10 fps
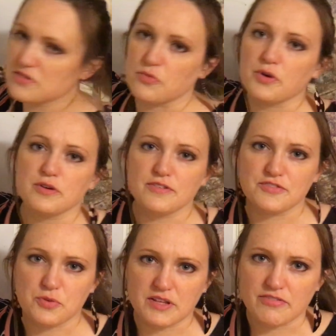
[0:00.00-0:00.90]
square root of
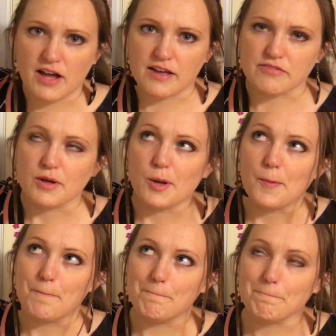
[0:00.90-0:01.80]
25?
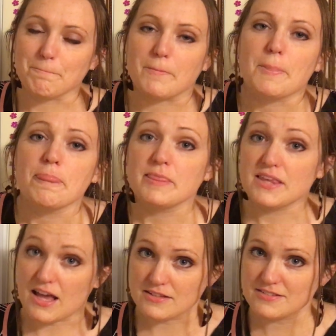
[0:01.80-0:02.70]

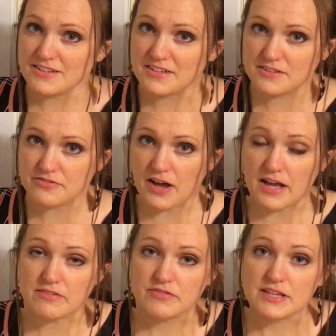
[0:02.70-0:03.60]
Yes, it is
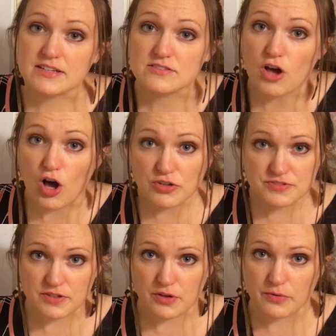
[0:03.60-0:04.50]
5. It is
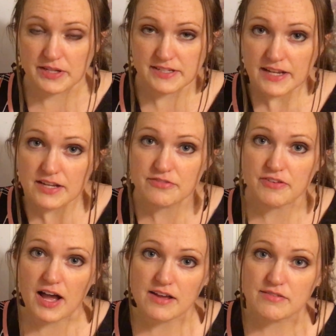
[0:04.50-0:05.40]
also negative
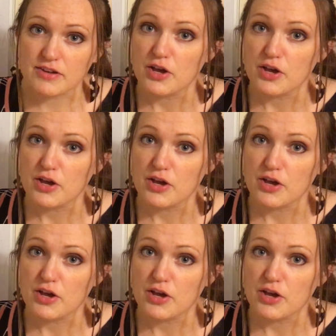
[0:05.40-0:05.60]
5.